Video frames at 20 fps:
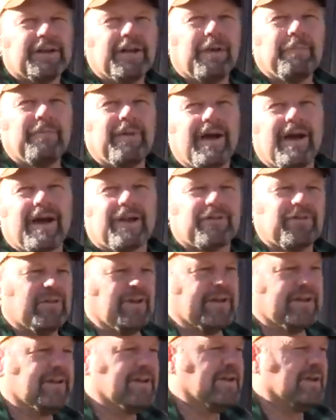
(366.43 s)
got back that
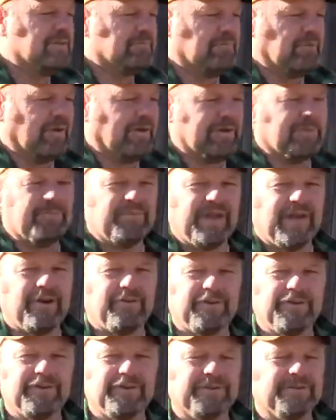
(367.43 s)
I brought them
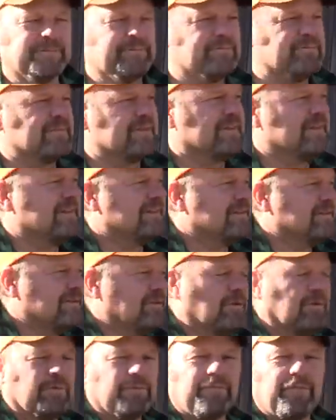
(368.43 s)
down in the
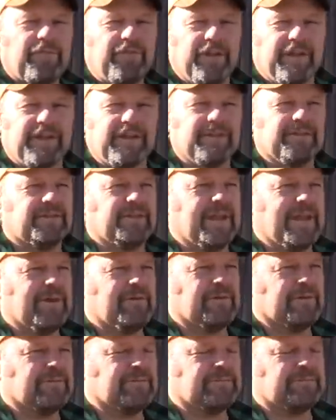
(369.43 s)
little thicket
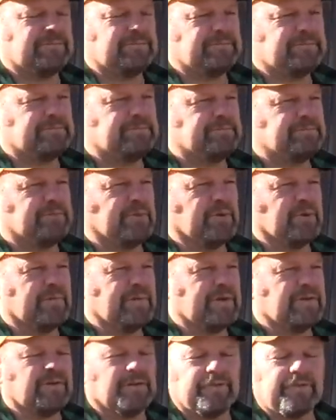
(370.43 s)
there and put them
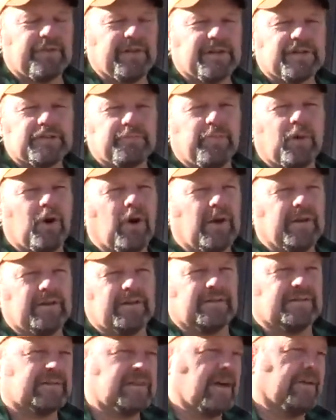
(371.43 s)
in a thick spot
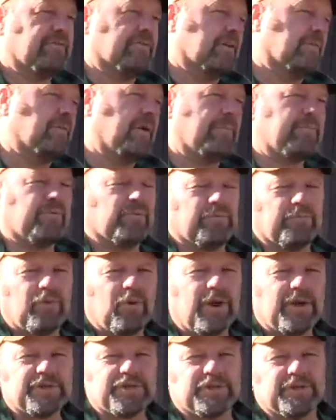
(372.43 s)
and covered them up with
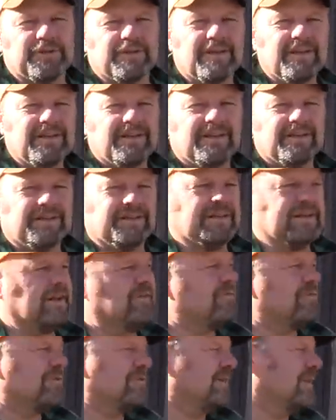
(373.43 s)
brush and did
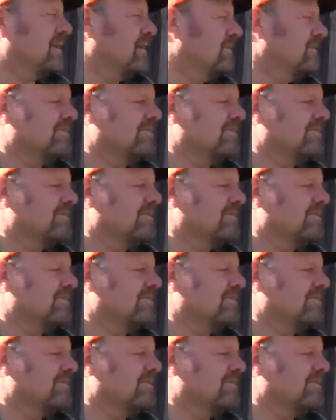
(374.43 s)
everything.